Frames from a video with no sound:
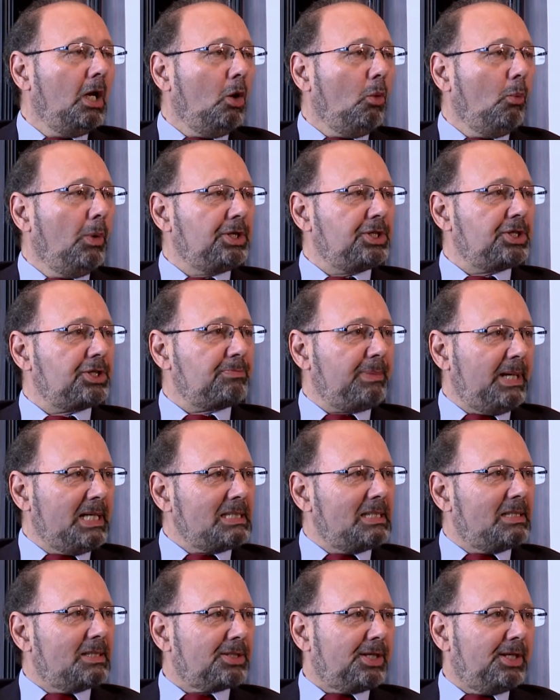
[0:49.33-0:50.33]
which is
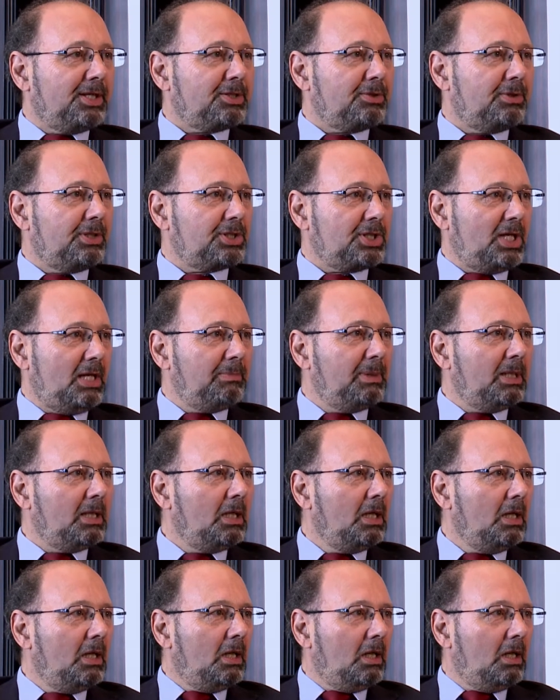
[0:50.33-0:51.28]
basically trying to examine